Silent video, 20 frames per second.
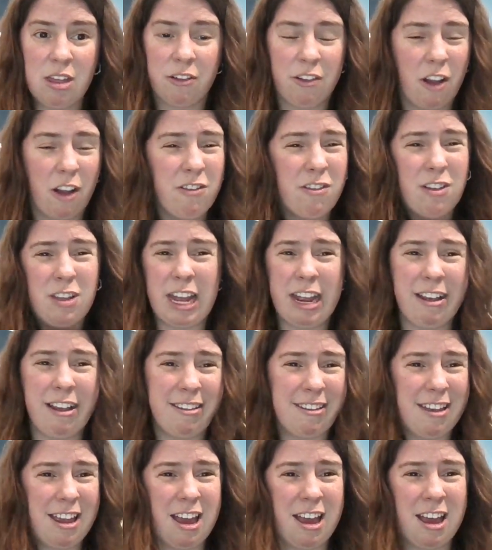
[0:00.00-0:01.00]
There's also
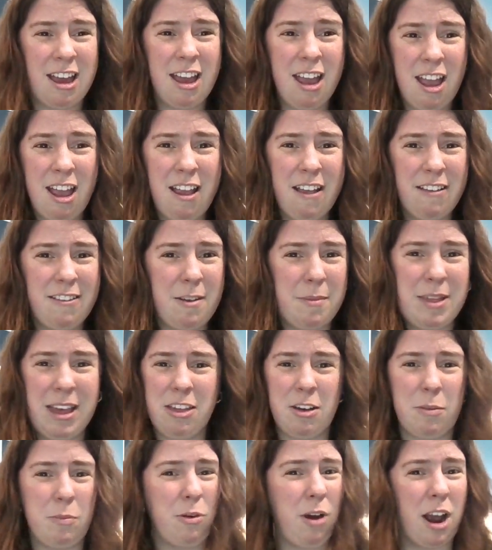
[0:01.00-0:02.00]
links to some of the
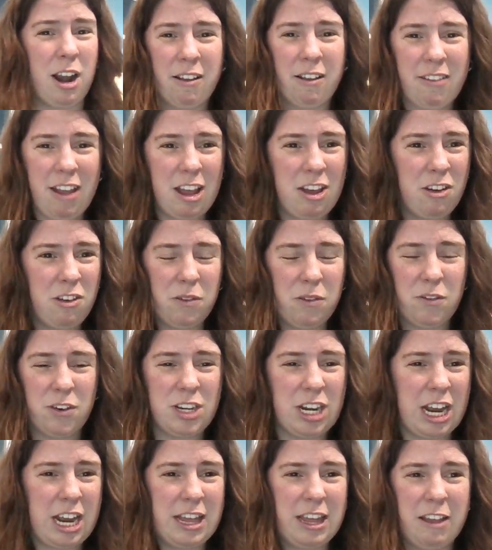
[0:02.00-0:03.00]
other products I use for
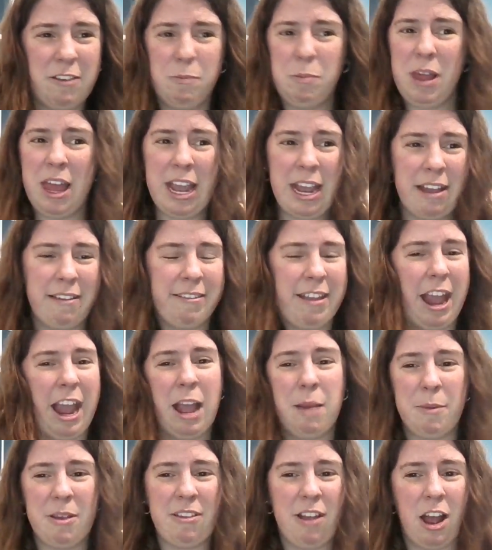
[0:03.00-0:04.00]
dyeing these blanks, to
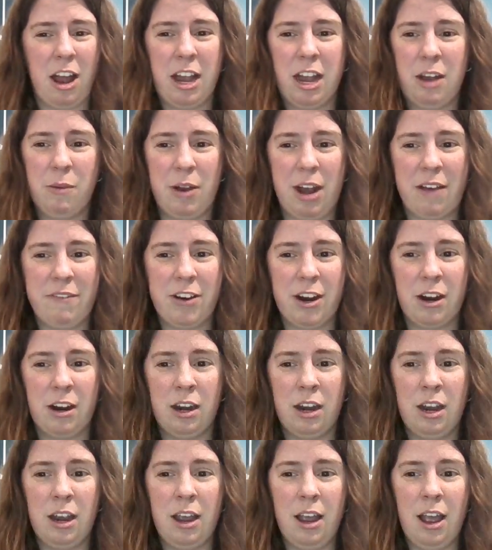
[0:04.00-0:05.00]
Amazon and whatever.